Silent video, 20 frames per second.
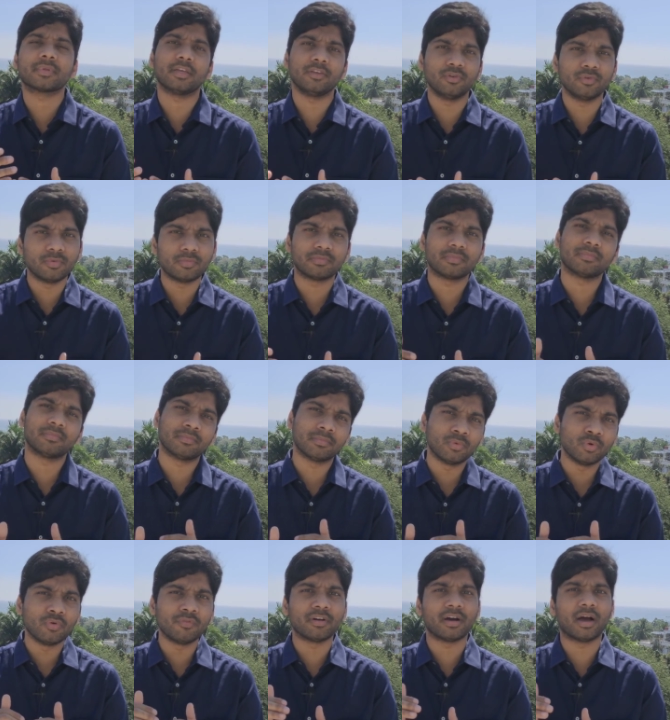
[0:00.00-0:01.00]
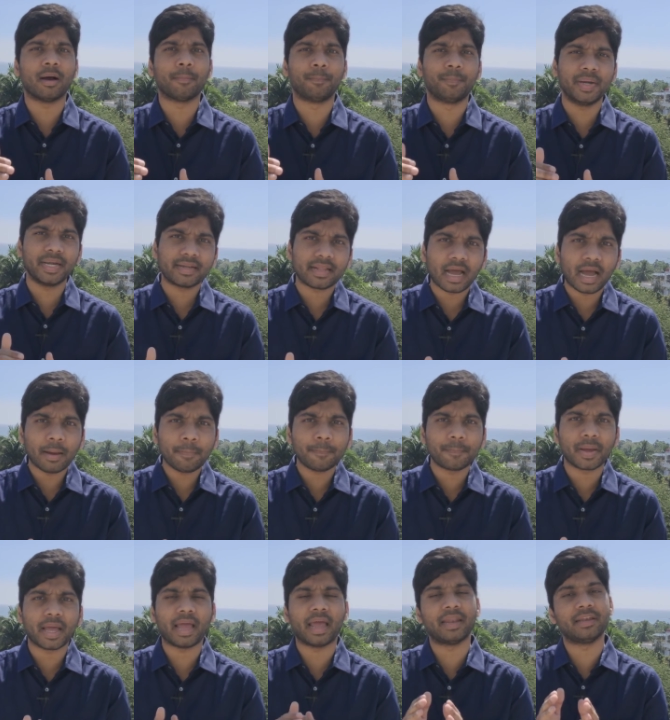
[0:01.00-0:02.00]
you move a bit
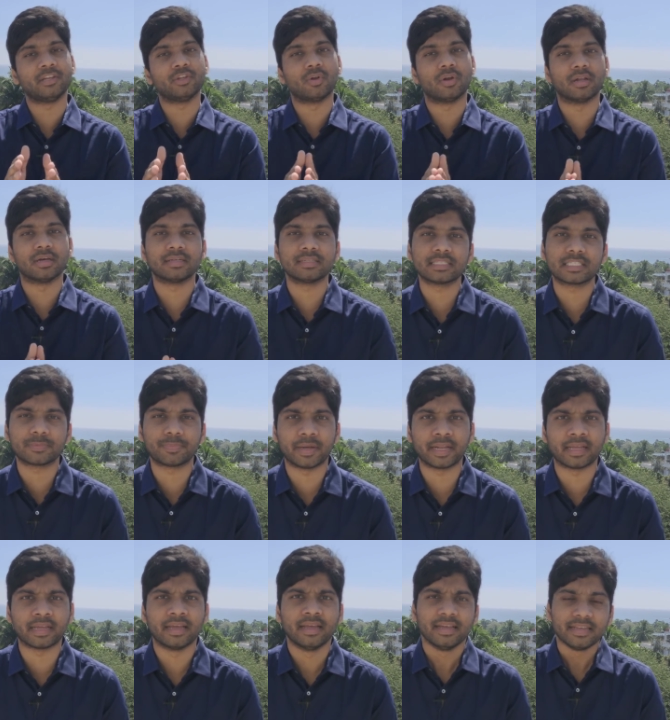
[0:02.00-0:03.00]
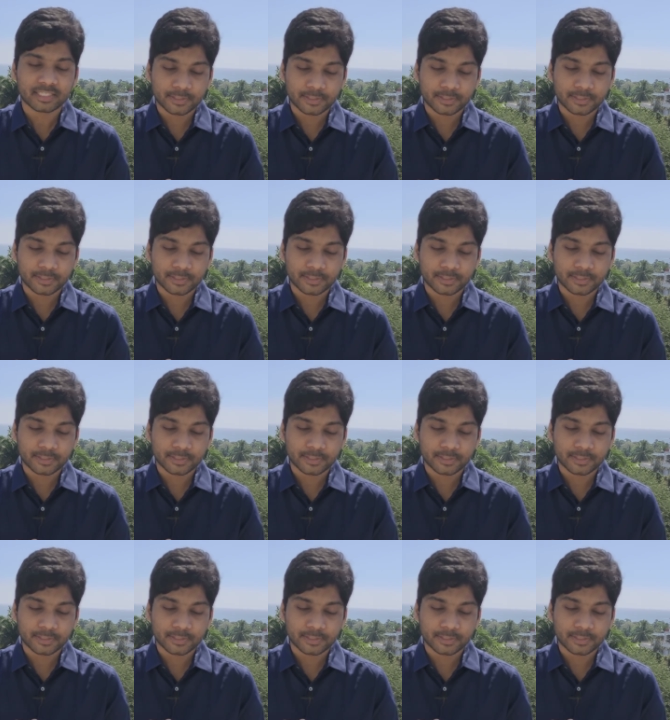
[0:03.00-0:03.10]
up and you learn Spring.